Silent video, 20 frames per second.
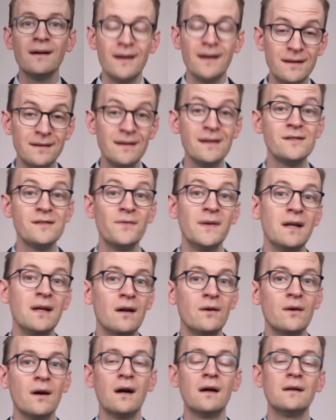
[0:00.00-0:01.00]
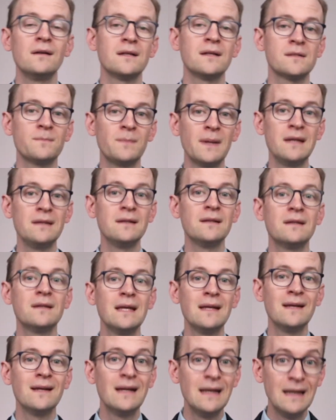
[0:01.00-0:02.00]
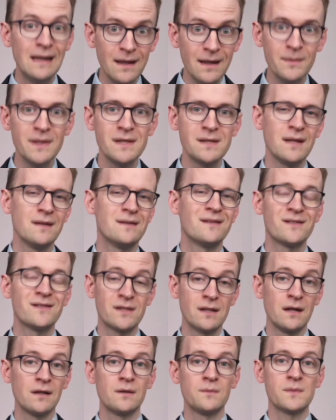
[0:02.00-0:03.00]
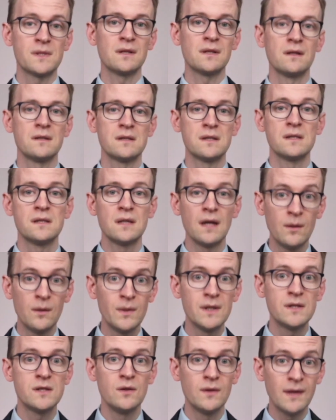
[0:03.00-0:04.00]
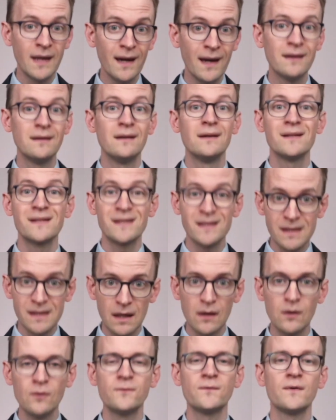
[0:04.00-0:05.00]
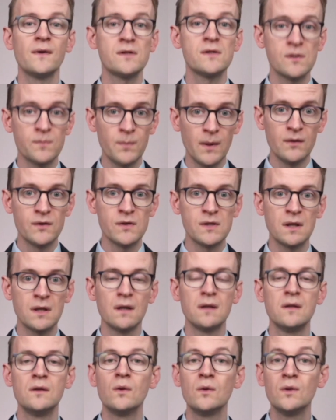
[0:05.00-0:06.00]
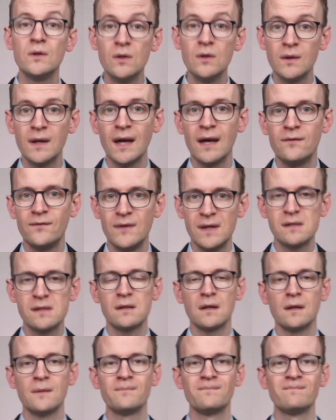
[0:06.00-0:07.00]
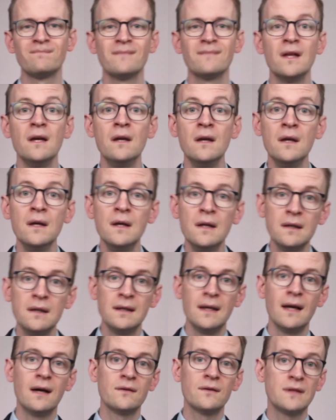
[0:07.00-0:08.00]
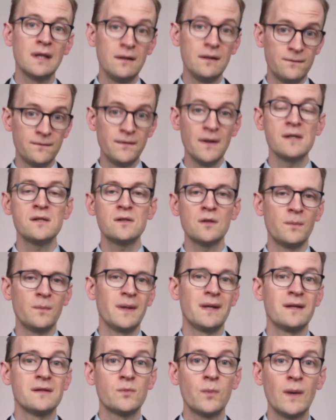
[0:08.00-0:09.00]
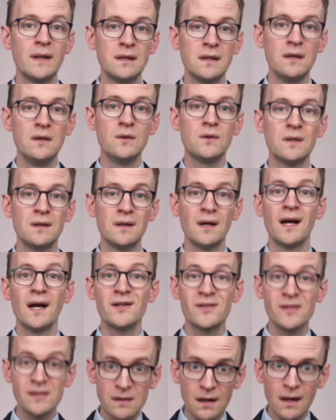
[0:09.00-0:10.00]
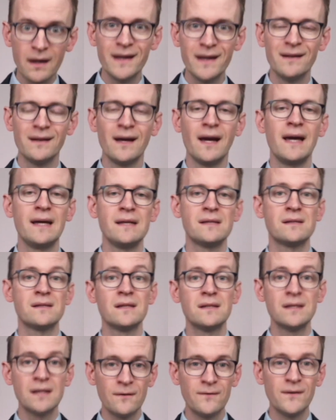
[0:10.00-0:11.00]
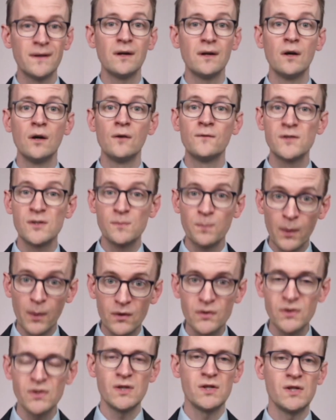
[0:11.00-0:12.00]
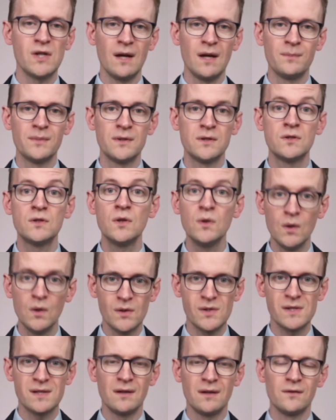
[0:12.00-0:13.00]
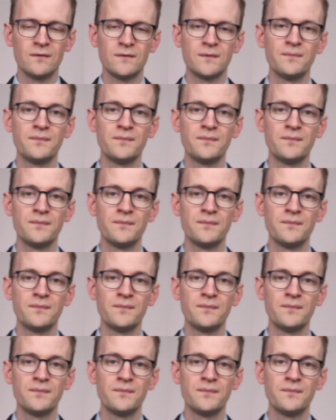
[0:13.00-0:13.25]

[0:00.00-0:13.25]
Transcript: In this video, I'll explain the limited circumstances in which you can self-sponsor your UK visa. Now, the first topic is whether you can assign a certificate of sponsorship to yourself.